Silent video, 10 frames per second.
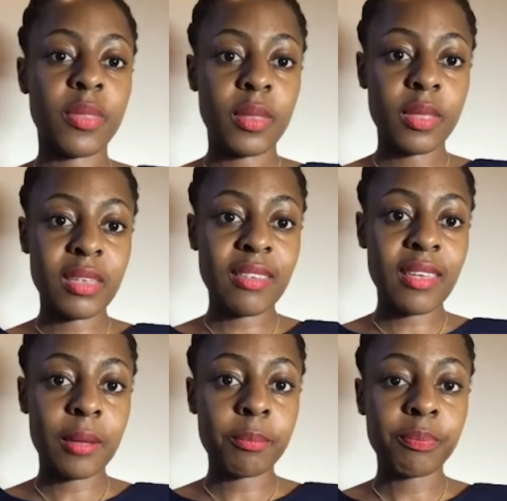There's
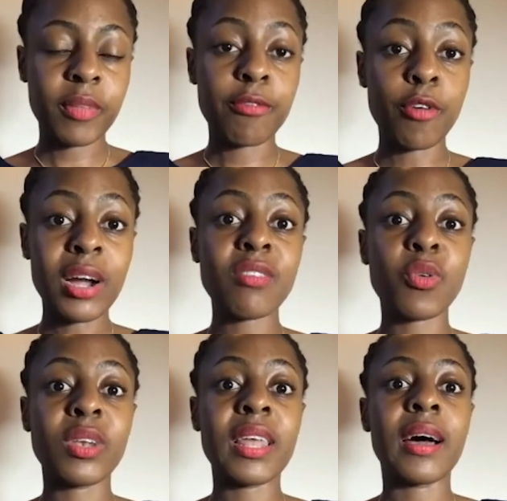a focus
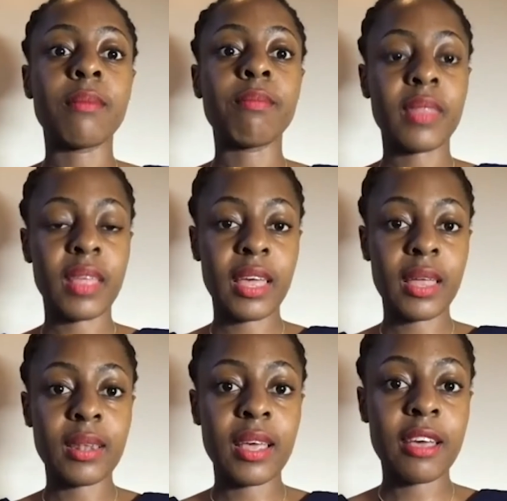on
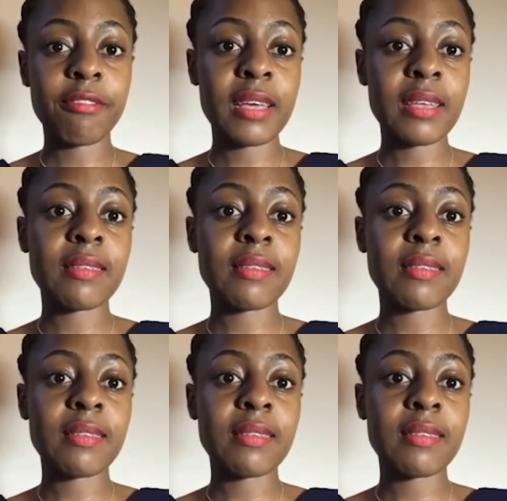FX